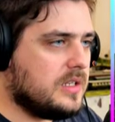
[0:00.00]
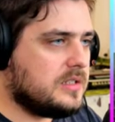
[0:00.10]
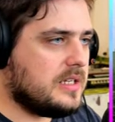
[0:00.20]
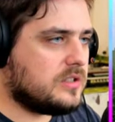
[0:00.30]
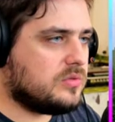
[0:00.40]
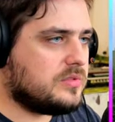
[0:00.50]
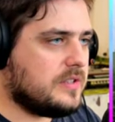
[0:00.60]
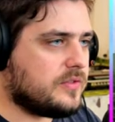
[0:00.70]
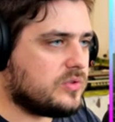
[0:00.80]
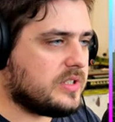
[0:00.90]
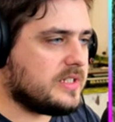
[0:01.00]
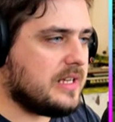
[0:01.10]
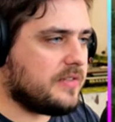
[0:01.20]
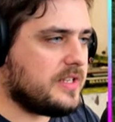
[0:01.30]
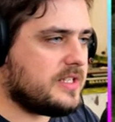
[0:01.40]
Technical difficulties.
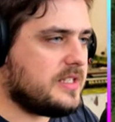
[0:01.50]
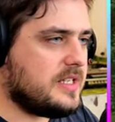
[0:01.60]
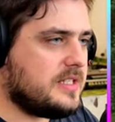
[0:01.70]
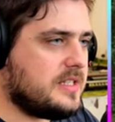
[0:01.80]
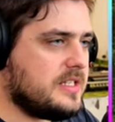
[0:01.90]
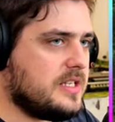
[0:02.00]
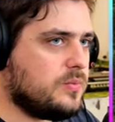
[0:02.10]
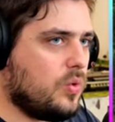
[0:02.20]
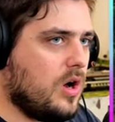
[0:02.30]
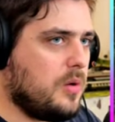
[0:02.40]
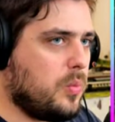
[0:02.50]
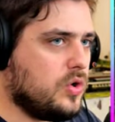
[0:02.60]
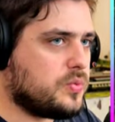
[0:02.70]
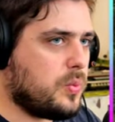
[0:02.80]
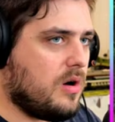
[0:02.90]
Now this this this is what I
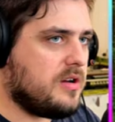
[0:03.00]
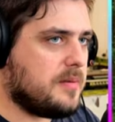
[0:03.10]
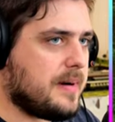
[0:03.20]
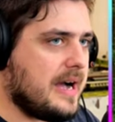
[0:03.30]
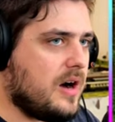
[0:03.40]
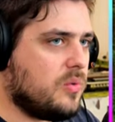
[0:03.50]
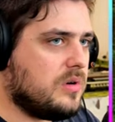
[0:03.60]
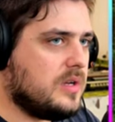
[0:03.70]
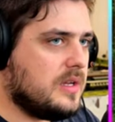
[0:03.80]
was worried about.